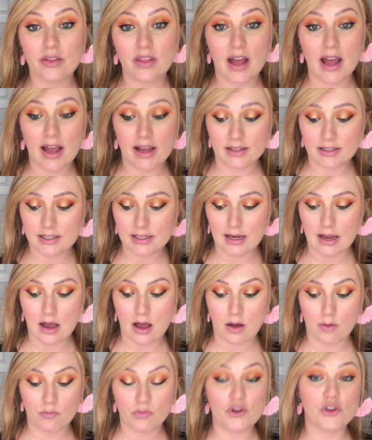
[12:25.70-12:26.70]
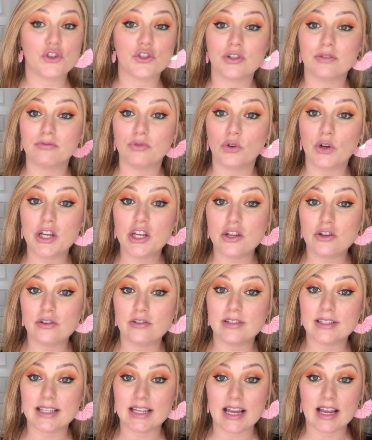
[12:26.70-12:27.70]
that you should avoid
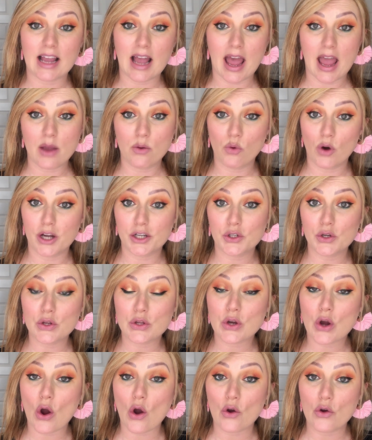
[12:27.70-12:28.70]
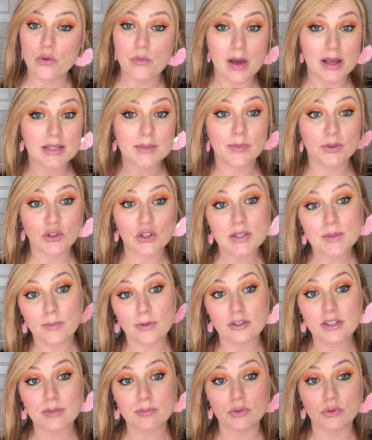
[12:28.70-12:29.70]
using a wide tooth comb as much as
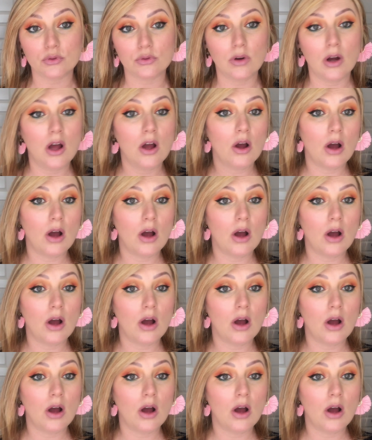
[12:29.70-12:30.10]
possible